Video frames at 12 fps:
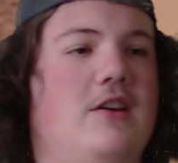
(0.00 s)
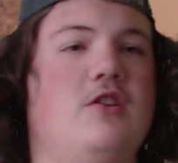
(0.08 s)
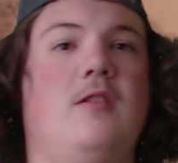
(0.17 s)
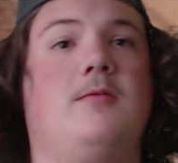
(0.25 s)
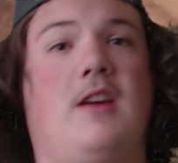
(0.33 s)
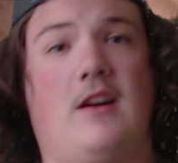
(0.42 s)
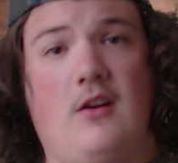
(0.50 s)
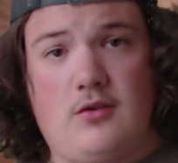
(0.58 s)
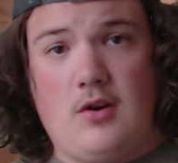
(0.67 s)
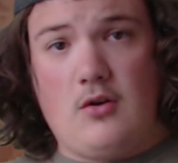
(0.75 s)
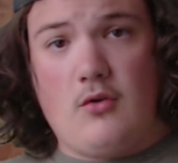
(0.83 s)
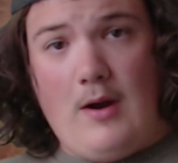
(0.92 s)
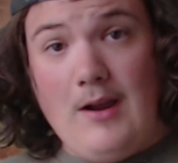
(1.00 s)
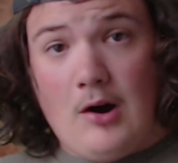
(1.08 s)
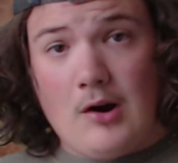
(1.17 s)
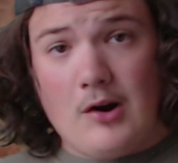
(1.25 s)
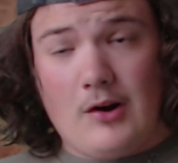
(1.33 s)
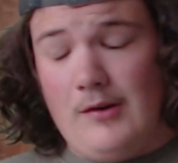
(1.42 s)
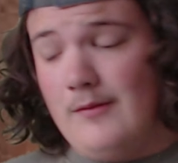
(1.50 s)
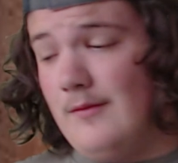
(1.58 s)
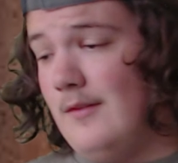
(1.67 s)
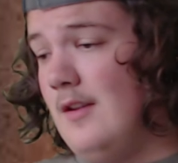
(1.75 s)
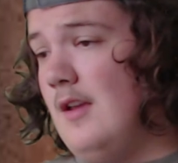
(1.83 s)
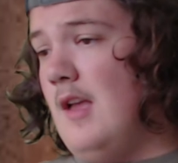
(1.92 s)
YouTube channel is quite hard.
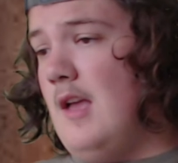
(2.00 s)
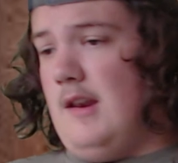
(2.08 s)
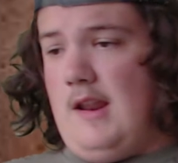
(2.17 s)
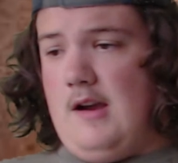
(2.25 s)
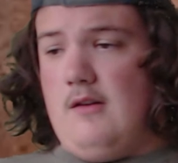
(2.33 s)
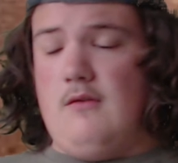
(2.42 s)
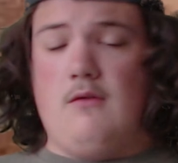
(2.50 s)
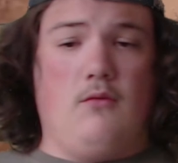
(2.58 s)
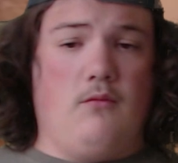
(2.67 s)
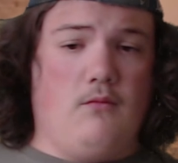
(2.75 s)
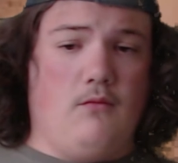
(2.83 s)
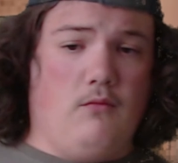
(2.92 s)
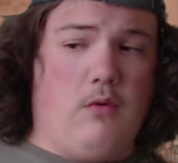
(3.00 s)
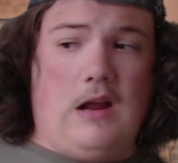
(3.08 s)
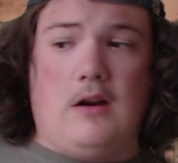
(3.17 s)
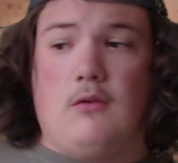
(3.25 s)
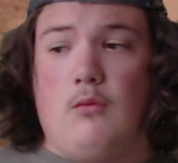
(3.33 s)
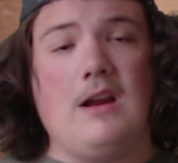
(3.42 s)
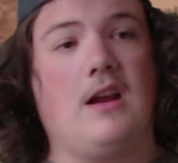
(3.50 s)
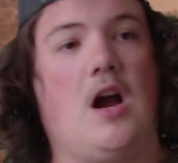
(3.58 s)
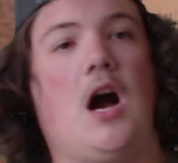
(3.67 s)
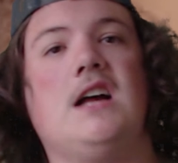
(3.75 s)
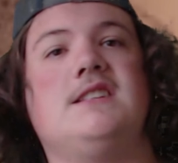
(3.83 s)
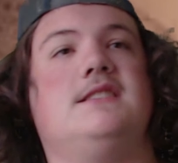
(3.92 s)
Now, what what
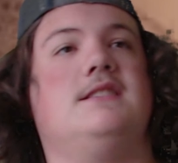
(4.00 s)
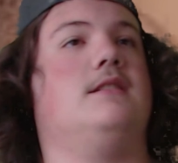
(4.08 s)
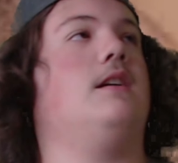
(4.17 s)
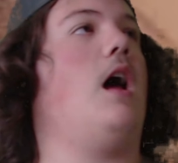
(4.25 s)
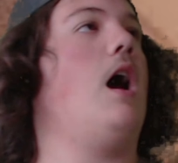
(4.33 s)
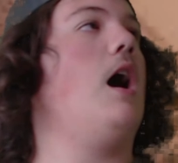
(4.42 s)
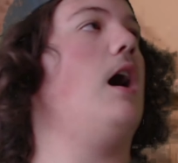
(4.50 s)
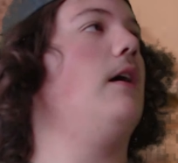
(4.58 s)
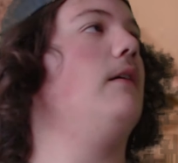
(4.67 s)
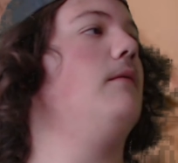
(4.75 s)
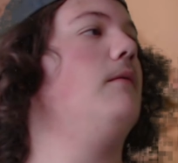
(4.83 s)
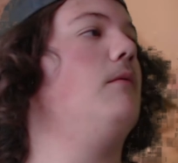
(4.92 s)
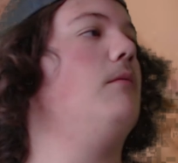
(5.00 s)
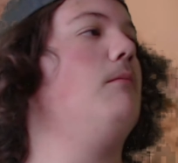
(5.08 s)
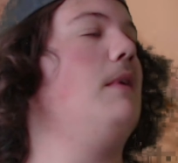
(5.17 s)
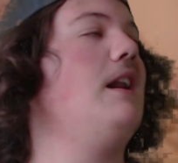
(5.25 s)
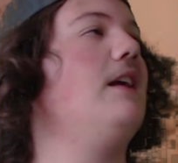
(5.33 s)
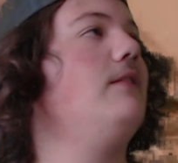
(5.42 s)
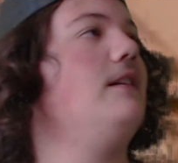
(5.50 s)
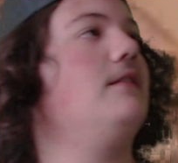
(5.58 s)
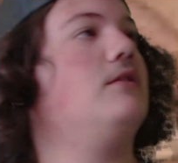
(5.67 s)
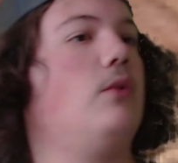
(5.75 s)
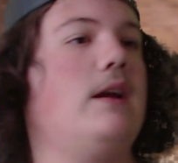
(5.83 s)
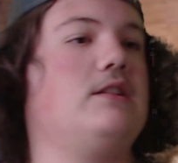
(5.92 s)
caused uh, many of these great